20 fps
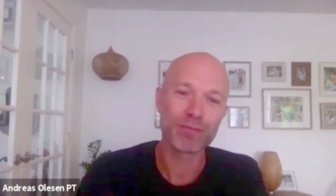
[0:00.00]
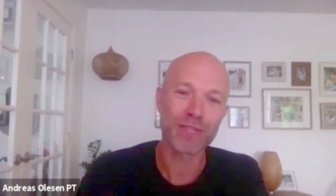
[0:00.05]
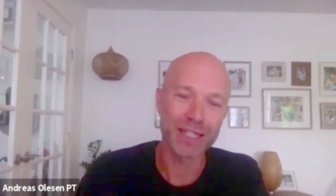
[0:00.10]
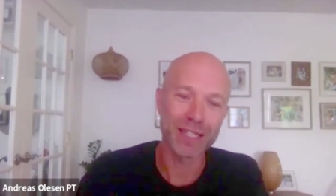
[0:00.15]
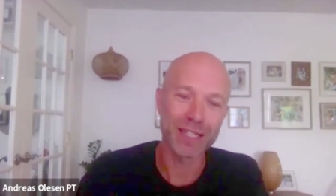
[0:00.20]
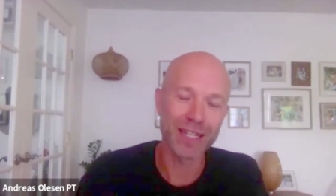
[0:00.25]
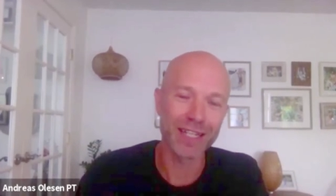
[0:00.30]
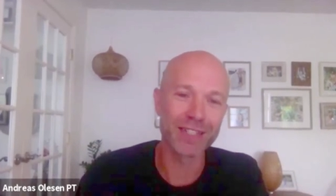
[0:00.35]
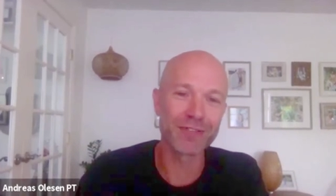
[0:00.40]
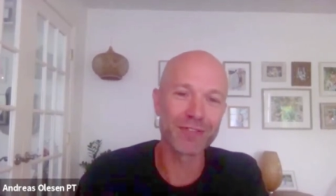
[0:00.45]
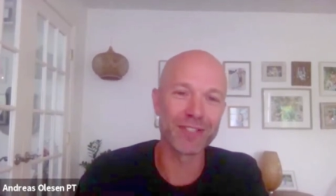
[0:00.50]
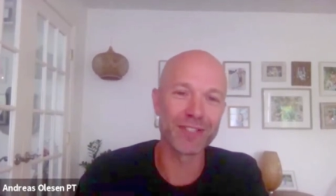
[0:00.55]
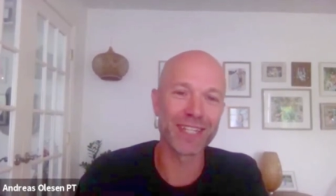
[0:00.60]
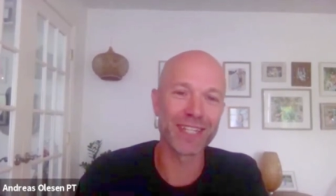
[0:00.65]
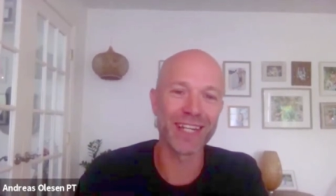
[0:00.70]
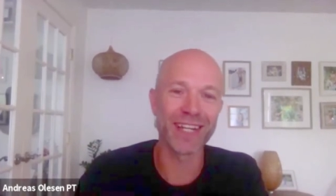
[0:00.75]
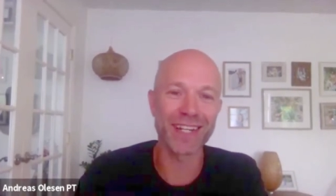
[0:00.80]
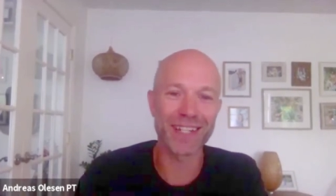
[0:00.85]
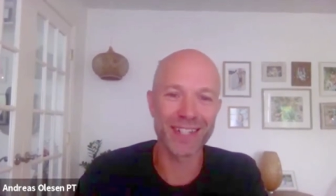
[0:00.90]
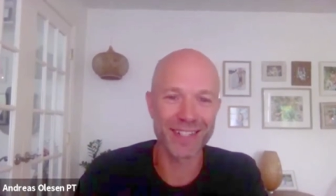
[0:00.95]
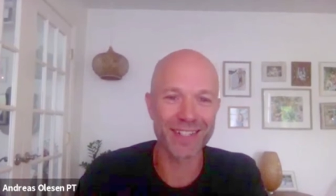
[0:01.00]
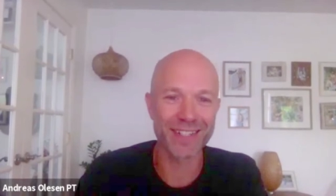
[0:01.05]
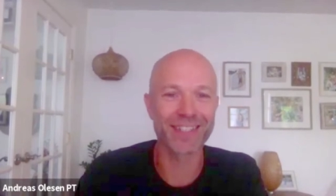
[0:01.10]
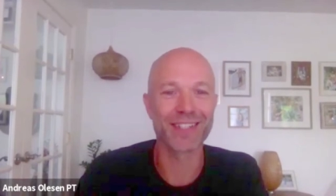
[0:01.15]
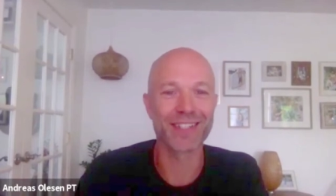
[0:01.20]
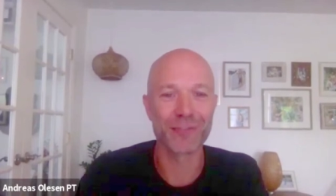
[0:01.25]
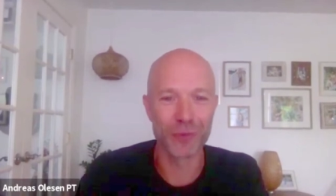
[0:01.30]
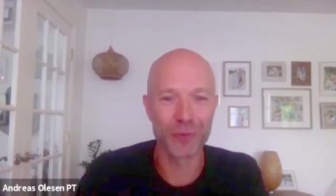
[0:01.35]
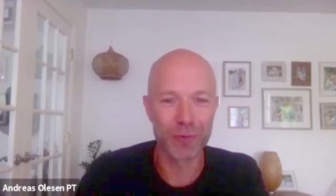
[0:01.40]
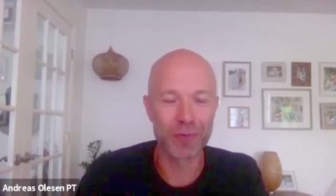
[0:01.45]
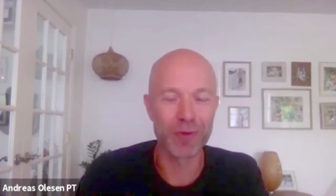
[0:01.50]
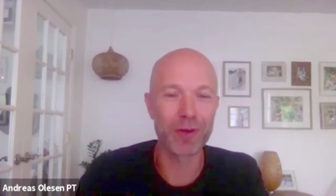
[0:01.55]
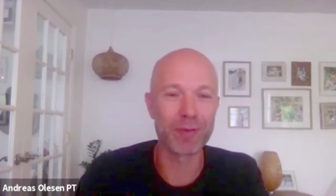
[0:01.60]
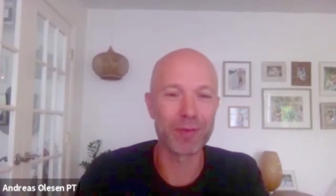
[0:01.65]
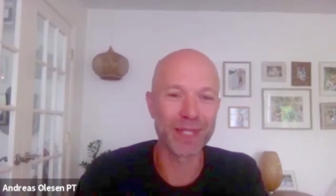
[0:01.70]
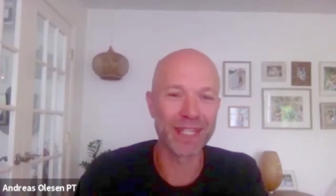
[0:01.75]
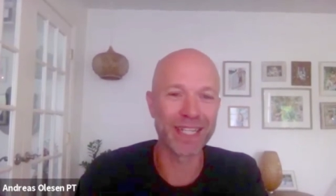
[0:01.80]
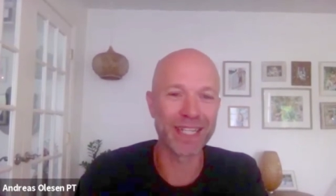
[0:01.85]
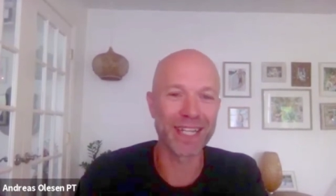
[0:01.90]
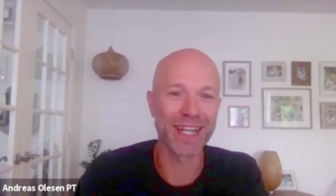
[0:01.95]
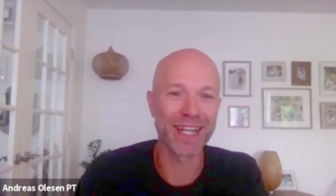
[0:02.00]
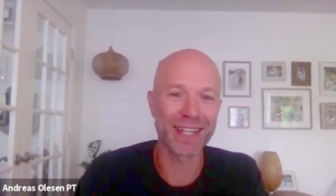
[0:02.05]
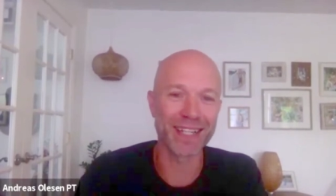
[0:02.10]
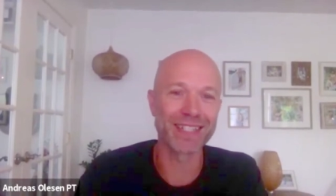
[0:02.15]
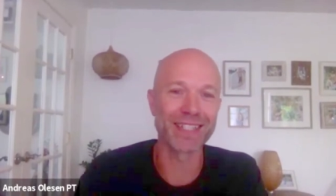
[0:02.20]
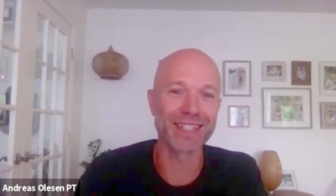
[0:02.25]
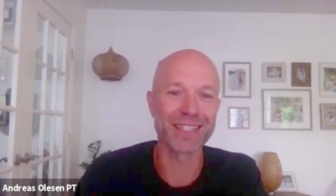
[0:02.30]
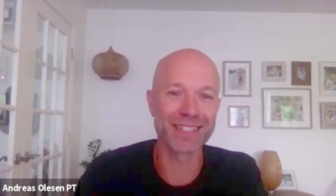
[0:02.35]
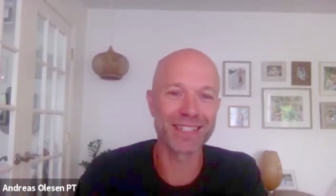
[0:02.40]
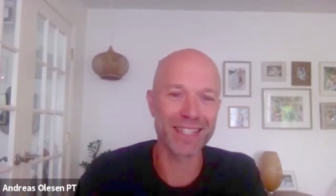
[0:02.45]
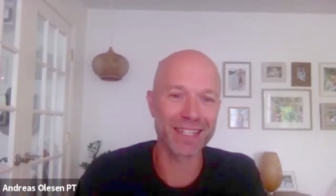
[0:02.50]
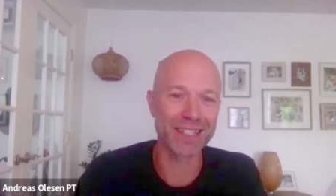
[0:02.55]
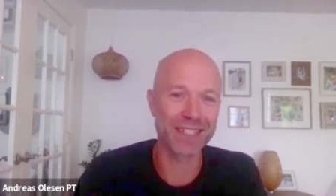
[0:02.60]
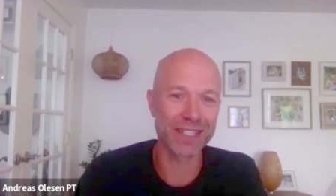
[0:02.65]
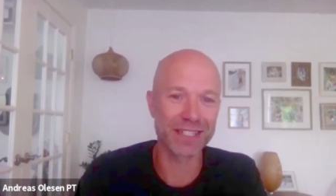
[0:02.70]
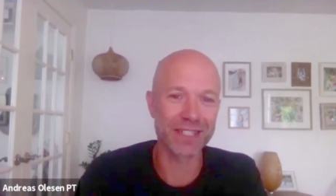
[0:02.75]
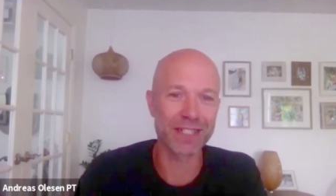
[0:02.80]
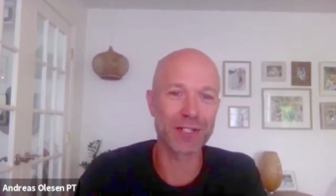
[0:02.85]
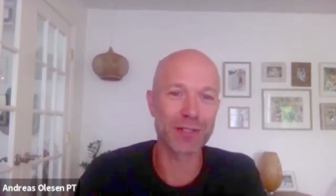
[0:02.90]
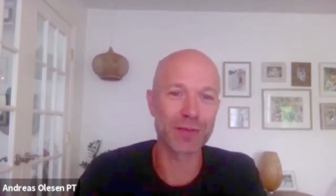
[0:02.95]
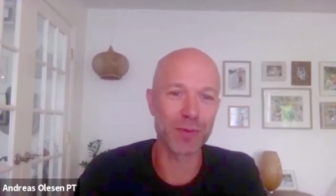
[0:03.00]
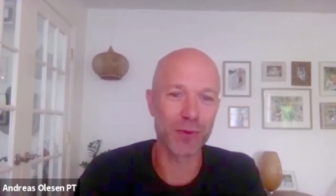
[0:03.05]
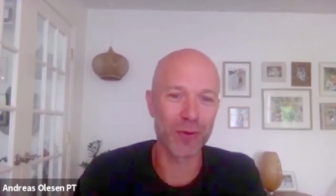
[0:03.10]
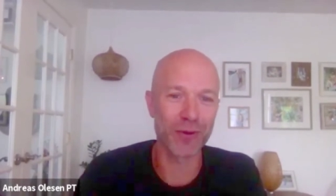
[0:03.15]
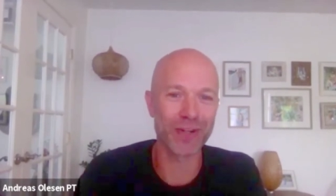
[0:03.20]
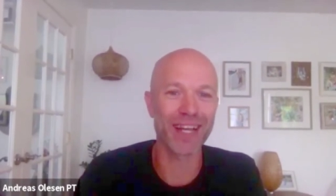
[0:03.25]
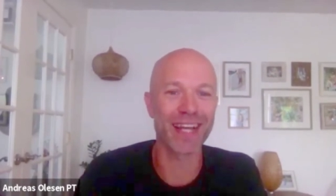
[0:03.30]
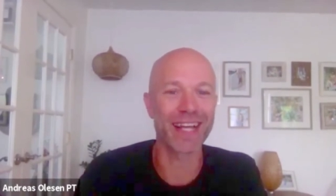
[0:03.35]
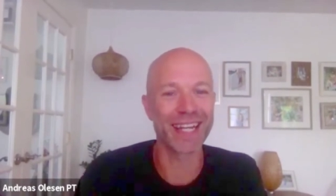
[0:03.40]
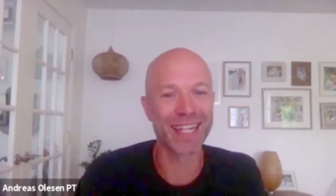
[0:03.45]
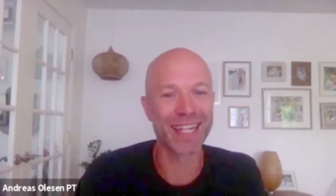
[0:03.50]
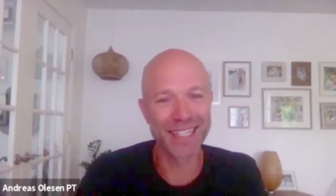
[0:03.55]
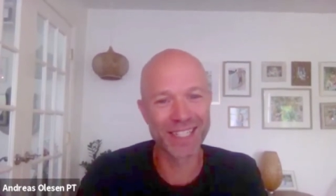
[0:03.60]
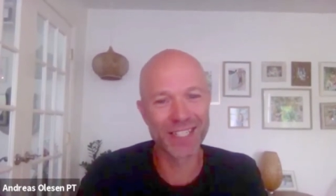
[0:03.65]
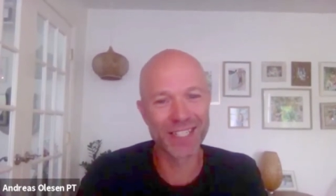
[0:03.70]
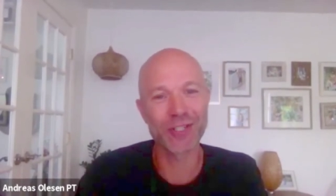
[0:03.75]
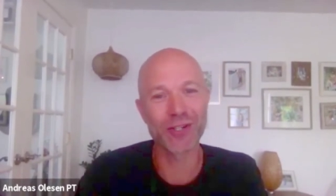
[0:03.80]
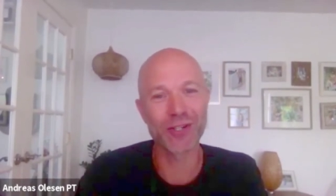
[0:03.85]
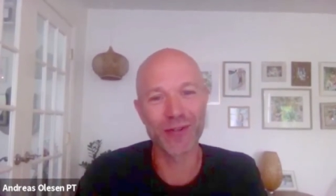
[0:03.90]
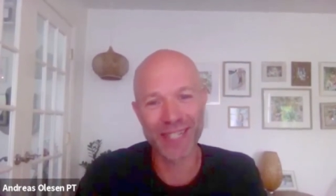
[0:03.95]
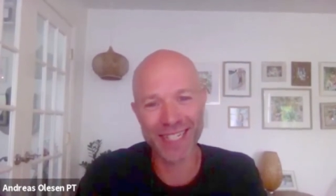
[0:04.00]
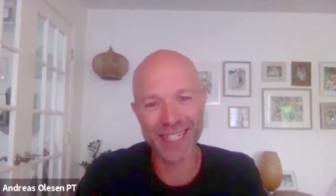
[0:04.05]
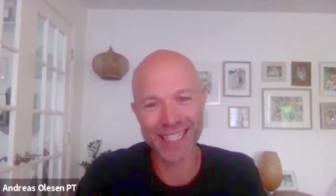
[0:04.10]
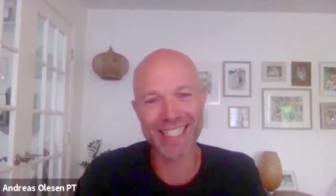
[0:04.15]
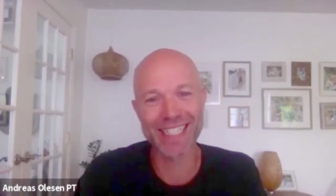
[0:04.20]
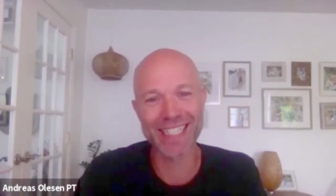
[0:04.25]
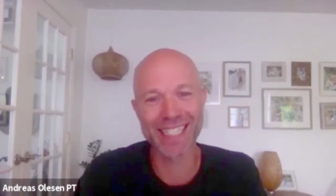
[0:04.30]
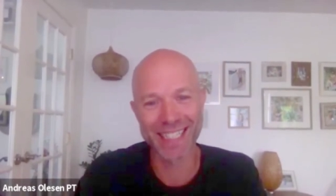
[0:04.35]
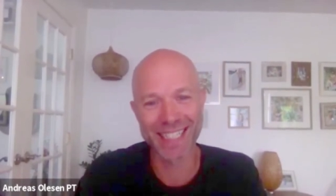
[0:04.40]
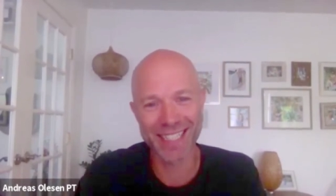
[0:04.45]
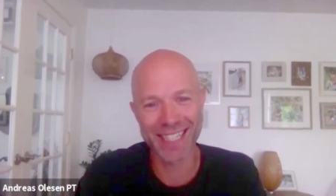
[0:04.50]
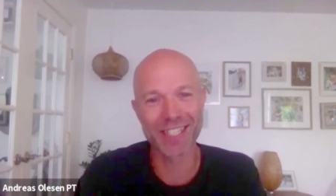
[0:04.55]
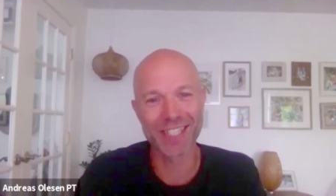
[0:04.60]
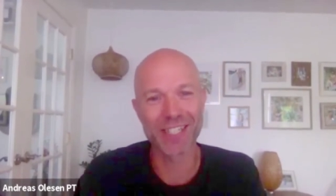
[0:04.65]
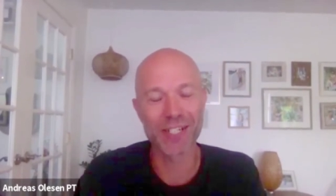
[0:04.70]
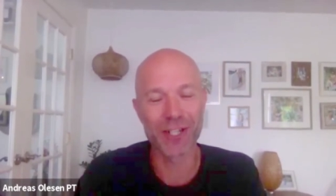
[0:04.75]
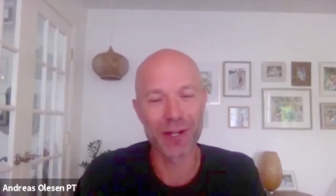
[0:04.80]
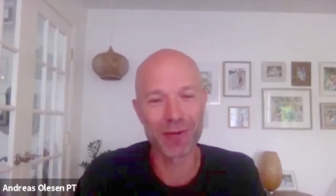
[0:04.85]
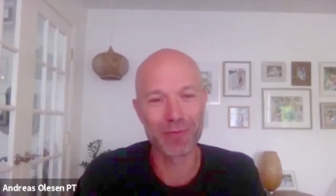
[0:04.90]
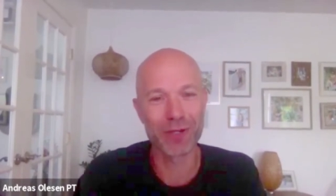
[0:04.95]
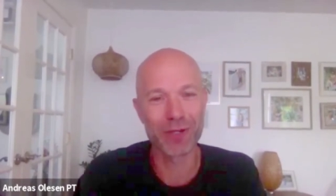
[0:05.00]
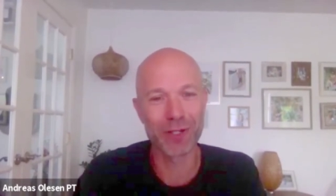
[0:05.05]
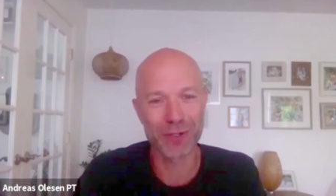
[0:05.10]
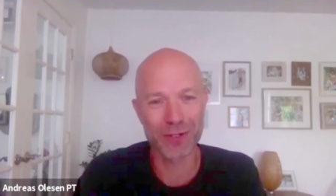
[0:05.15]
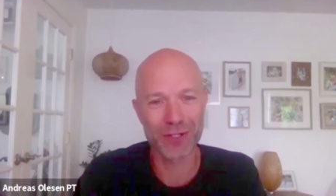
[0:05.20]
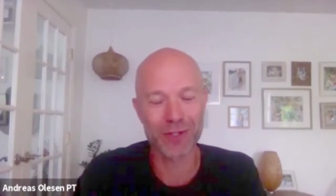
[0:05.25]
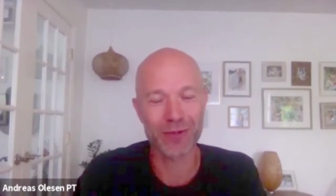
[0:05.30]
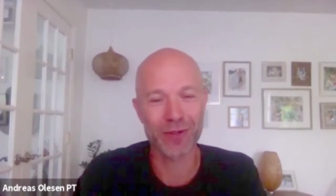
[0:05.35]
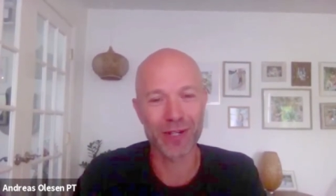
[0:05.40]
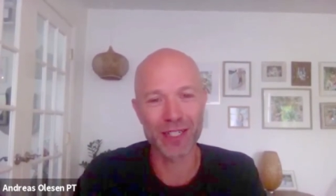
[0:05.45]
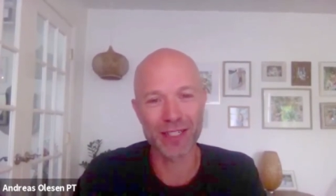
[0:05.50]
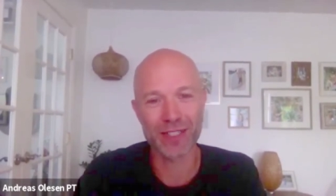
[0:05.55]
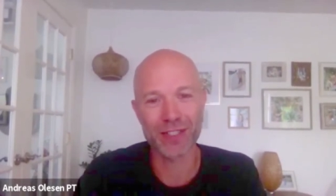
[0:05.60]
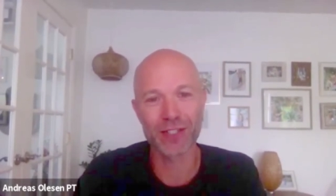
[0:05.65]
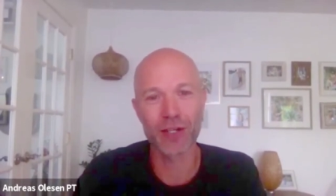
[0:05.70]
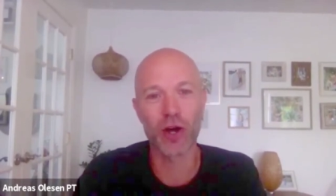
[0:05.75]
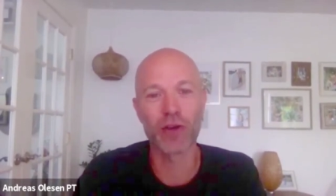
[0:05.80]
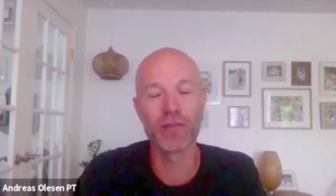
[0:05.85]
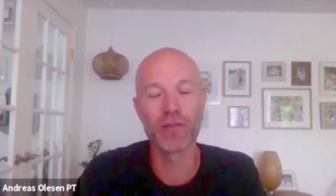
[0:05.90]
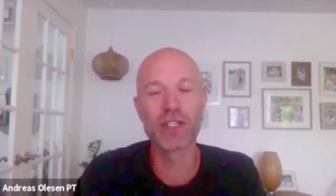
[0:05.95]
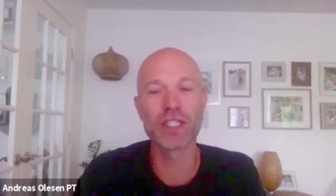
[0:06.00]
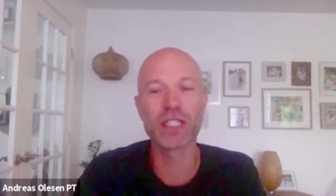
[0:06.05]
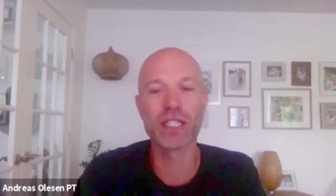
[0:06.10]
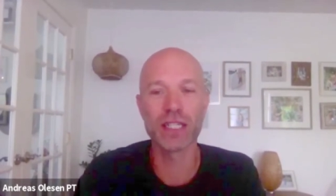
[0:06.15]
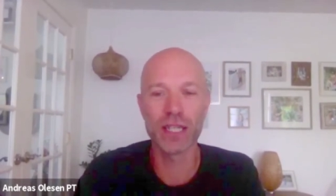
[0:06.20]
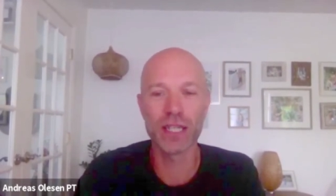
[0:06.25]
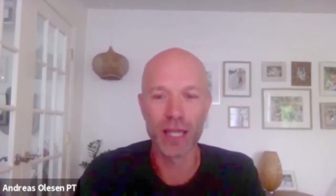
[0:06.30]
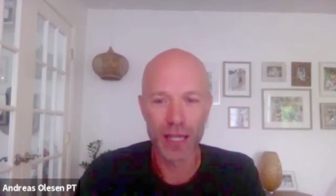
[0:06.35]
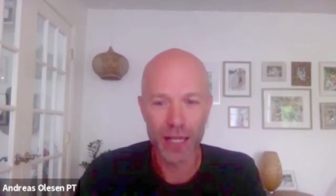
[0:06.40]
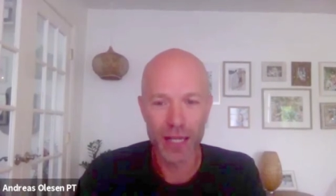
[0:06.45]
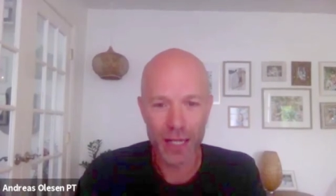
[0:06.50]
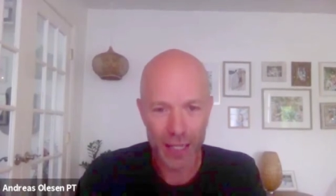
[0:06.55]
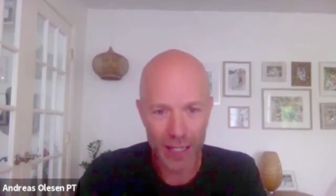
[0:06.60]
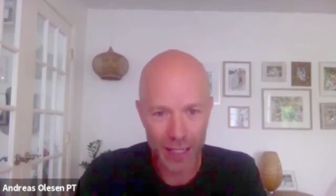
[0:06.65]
at the end of the day football being a statistics sport i can at least go in and see that the number looks great so obviously